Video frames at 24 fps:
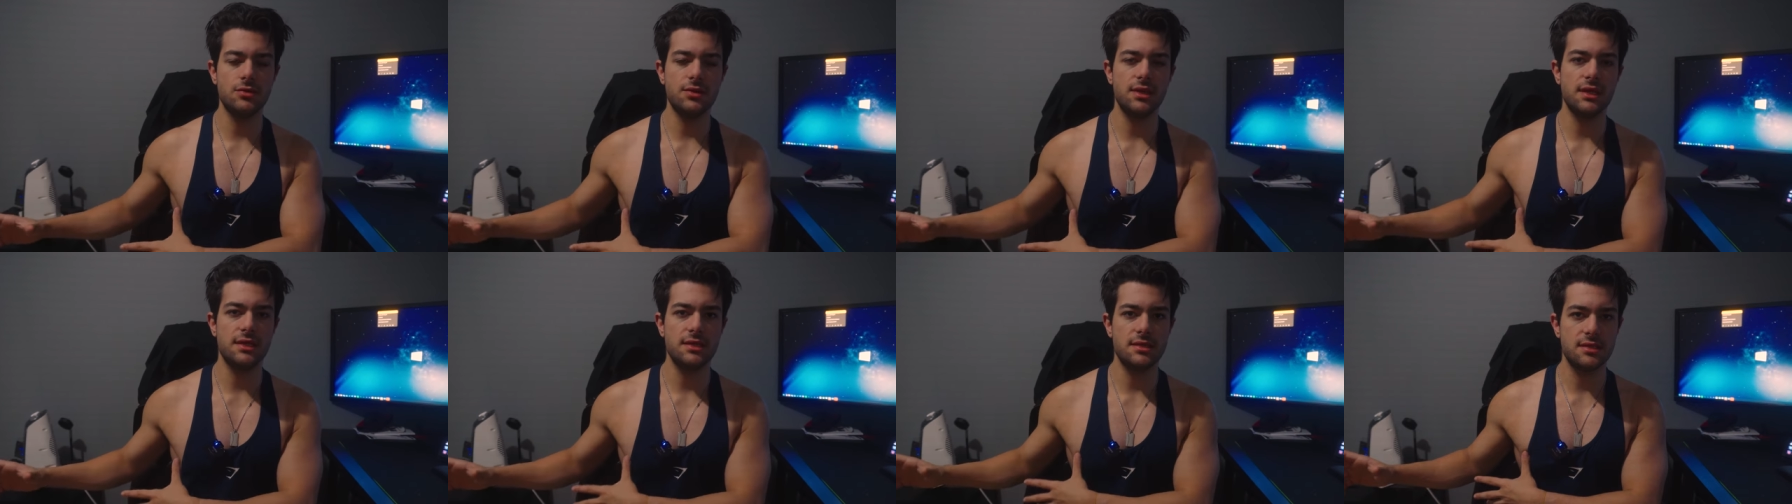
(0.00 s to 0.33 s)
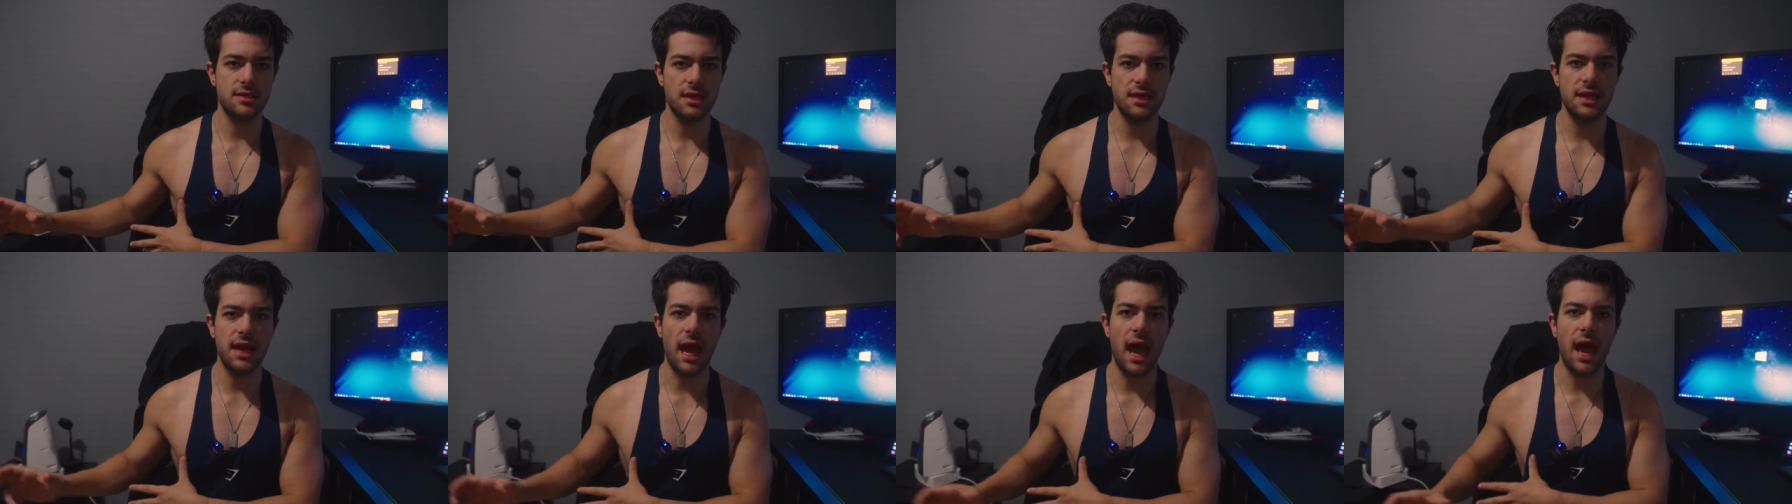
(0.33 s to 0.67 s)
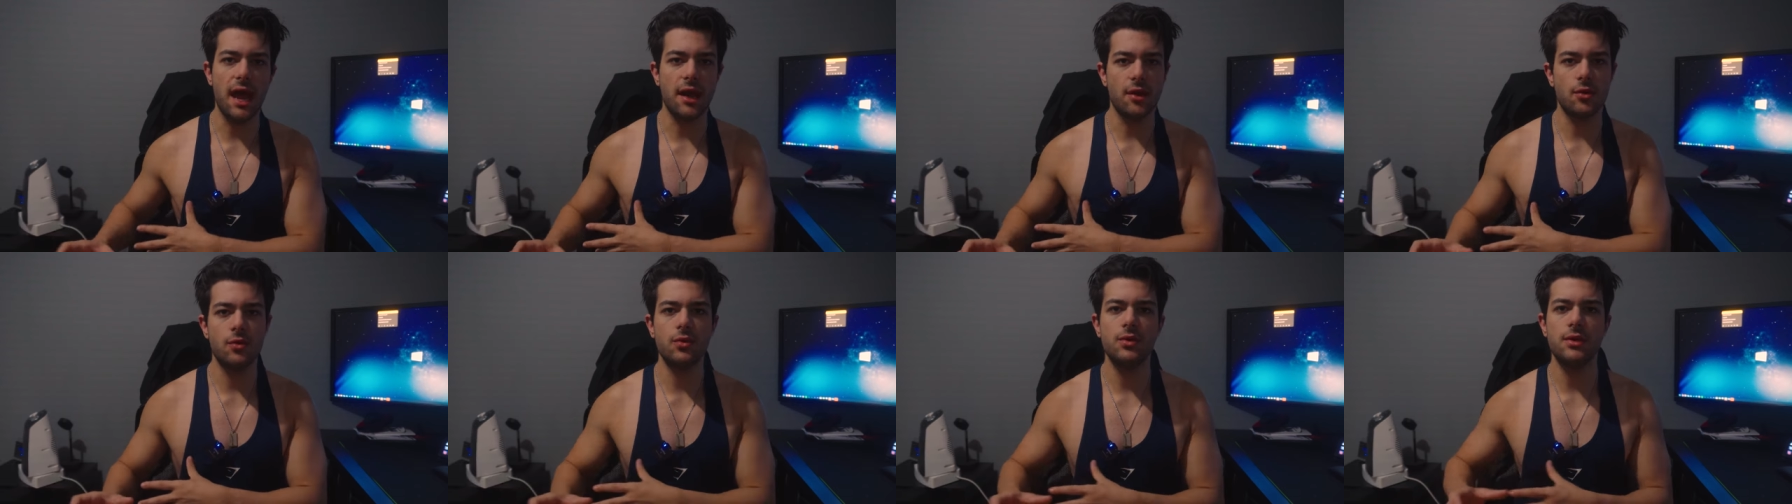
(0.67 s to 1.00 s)
there's an
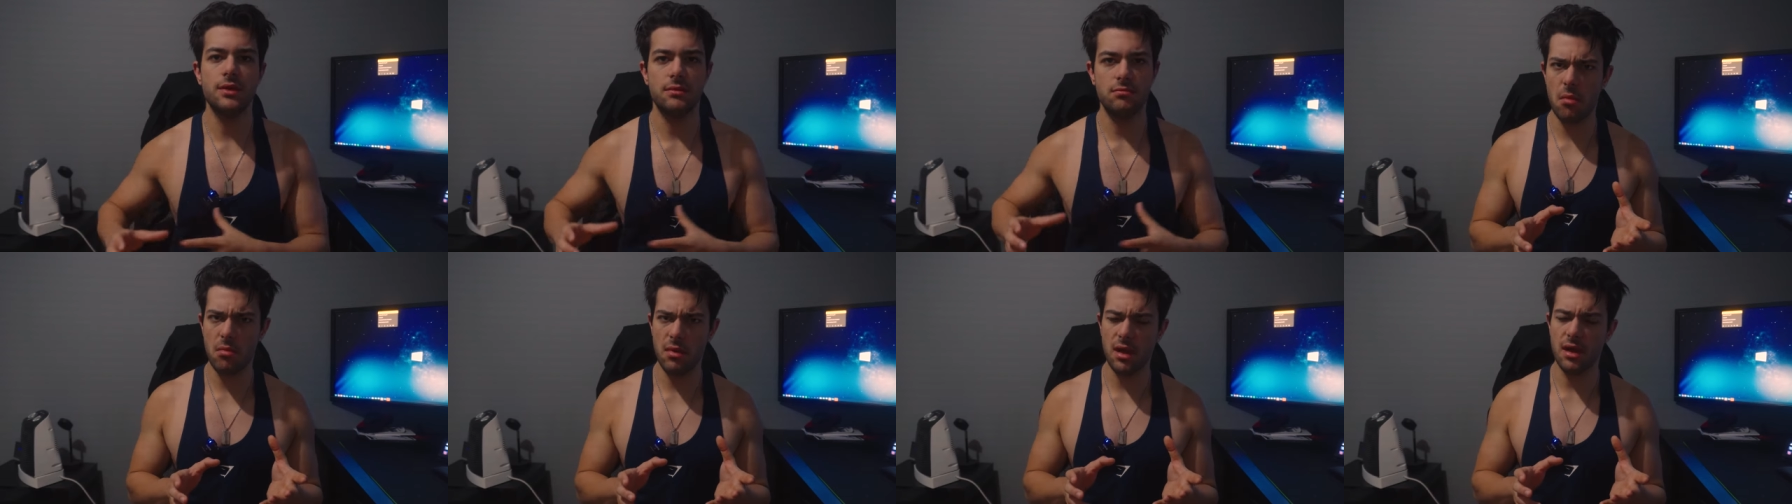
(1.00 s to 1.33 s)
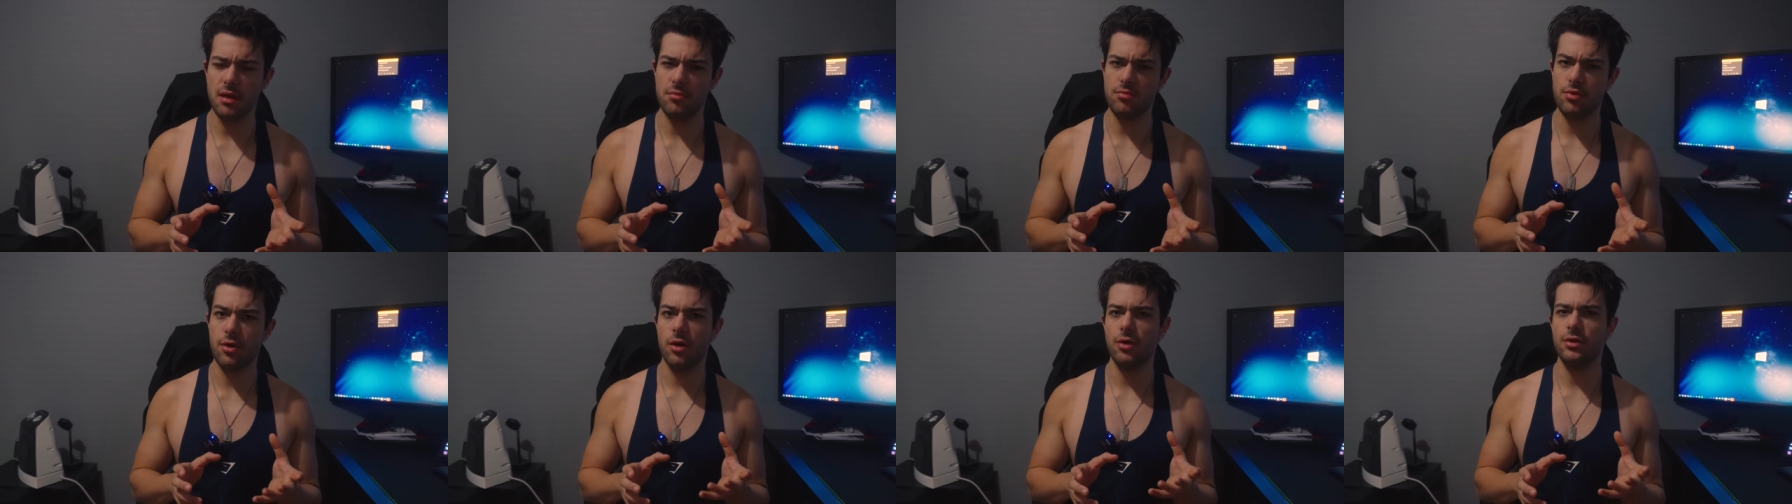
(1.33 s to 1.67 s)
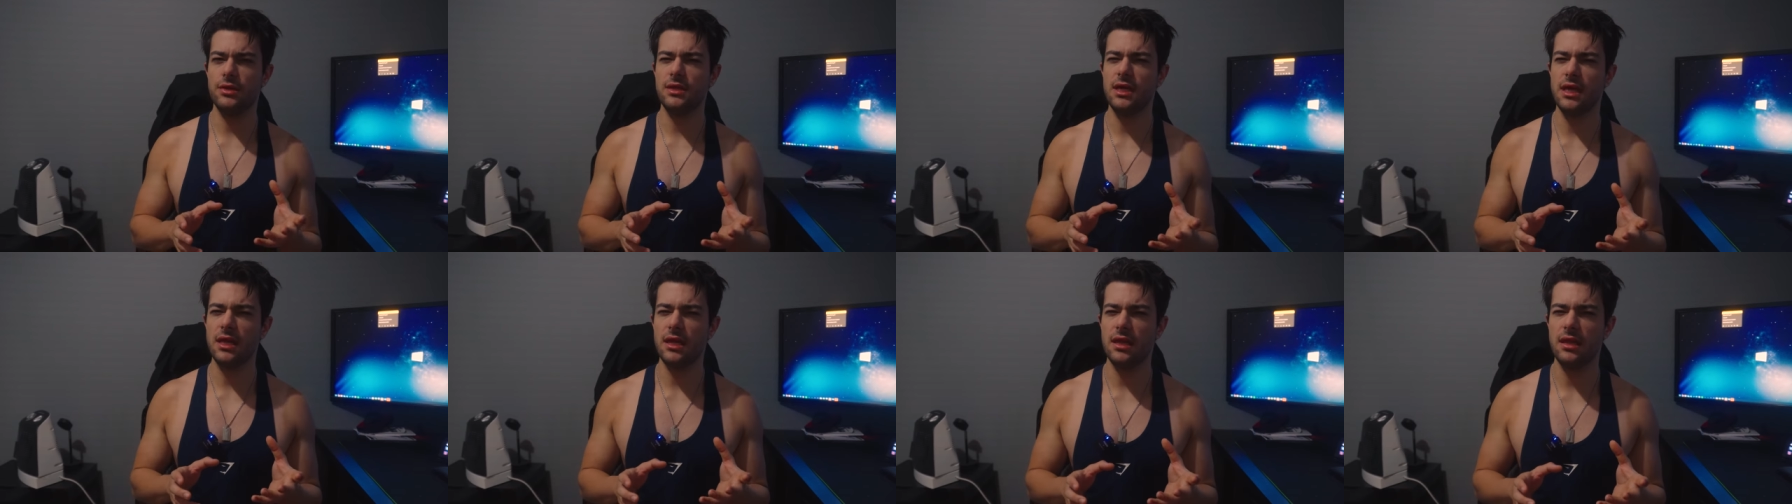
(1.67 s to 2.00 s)
adequate amount of
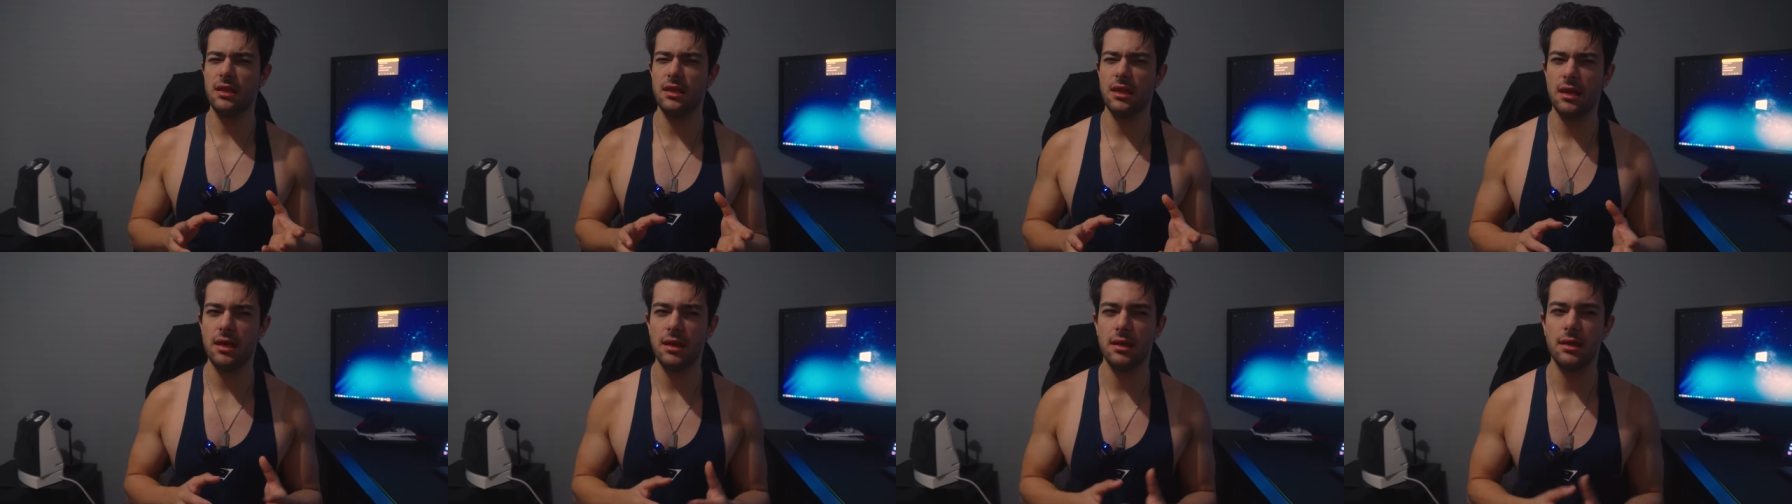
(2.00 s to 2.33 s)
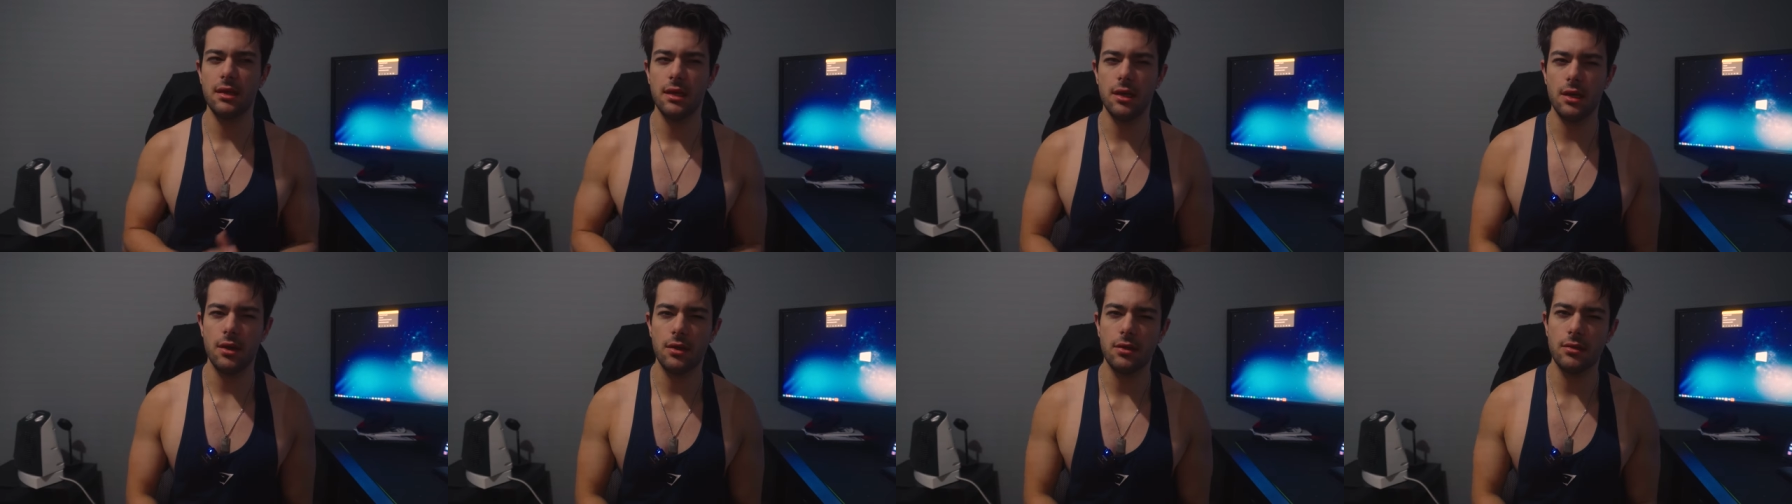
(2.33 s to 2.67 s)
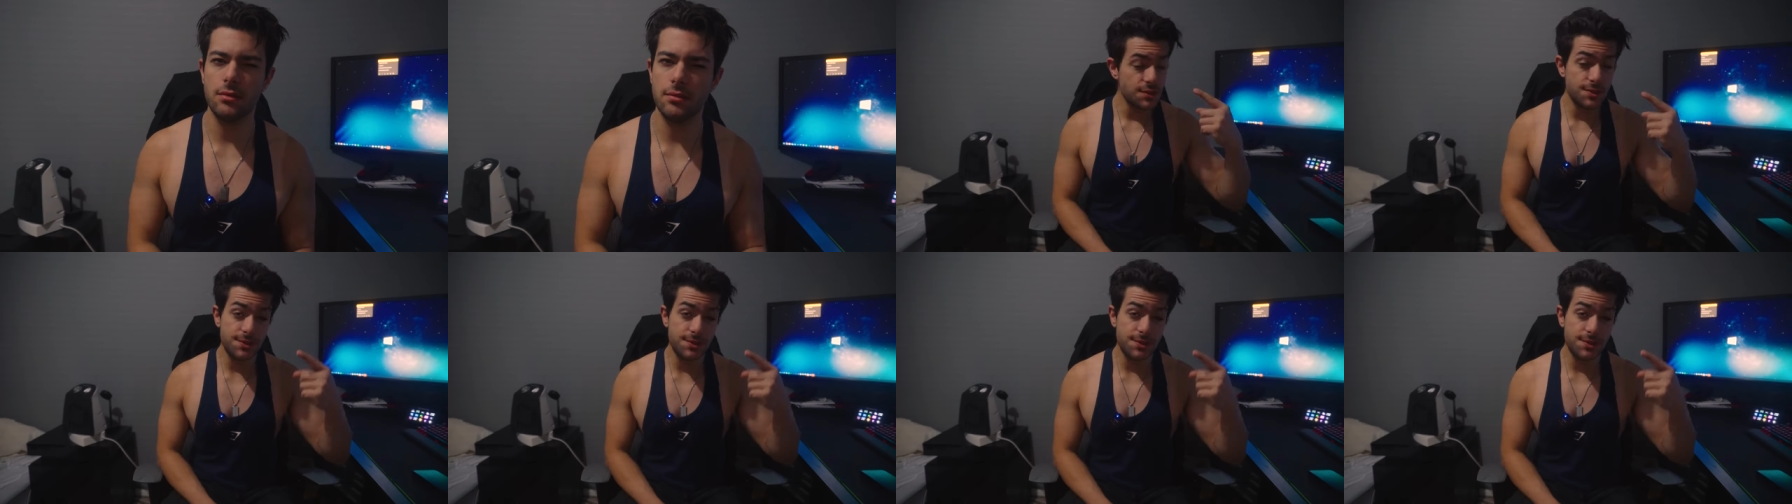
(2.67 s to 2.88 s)
protein in there, you know?